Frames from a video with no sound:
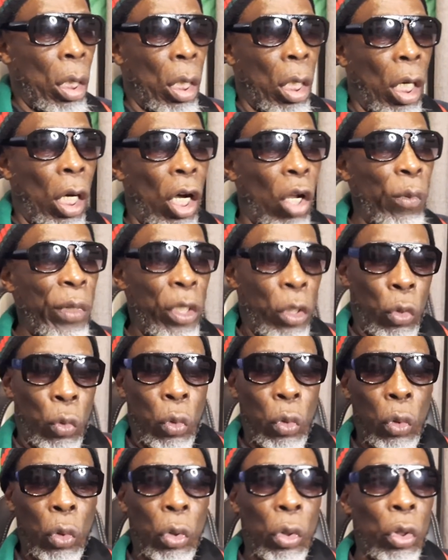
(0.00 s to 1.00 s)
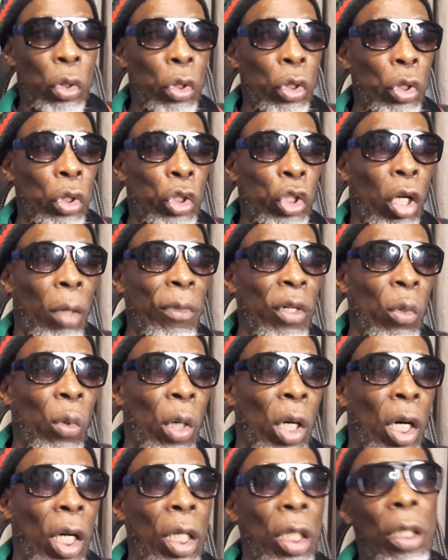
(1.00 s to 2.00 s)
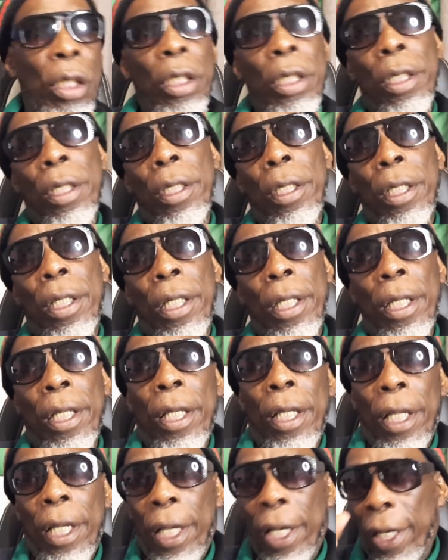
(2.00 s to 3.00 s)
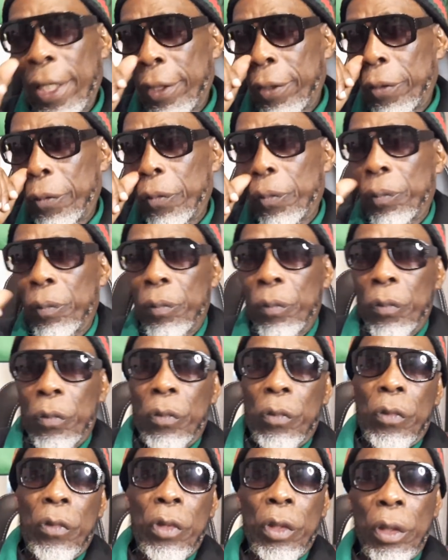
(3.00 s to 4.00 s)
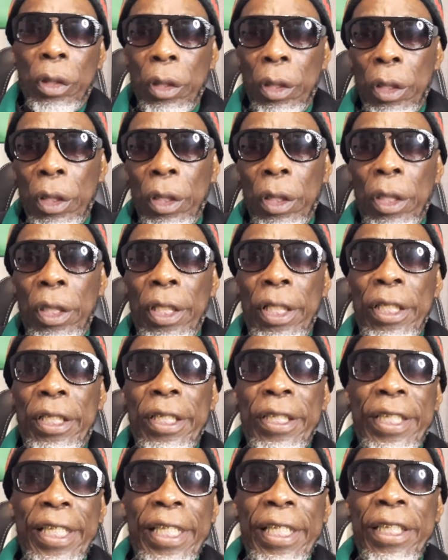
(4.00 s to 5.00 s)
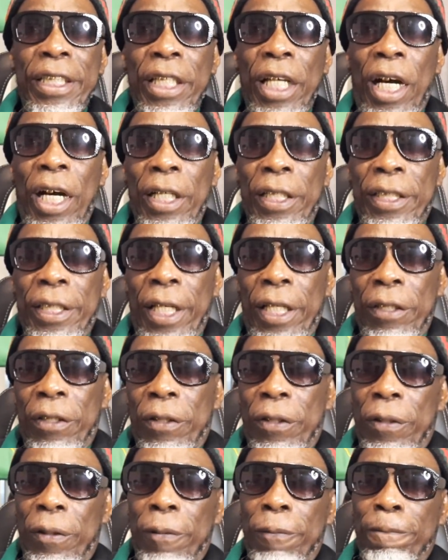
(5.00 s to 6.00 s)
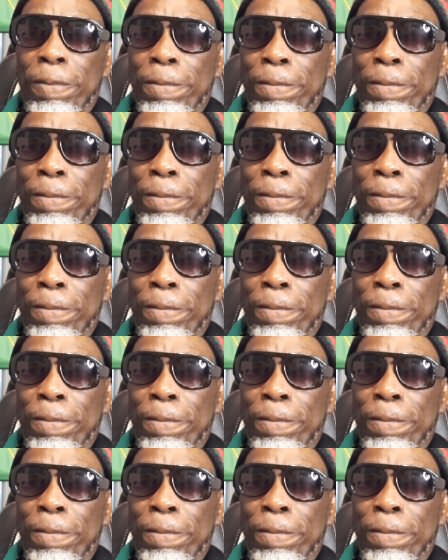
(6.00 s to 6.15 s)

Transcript: all we do, jump the wall, and it is easy access.